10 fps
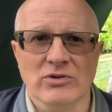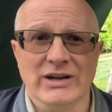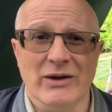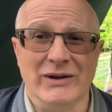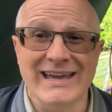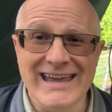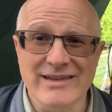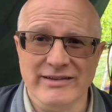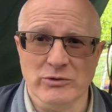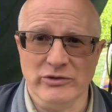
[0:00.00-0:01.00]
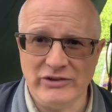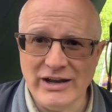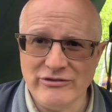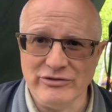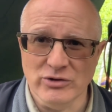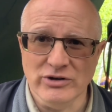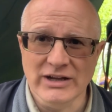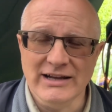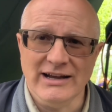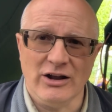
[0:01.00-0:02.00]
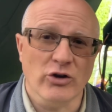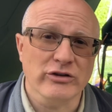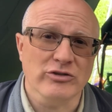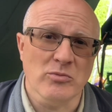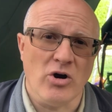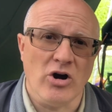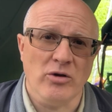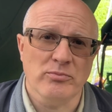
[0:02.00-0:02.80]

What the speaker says: Now, a key thing with tin food, a lot of them are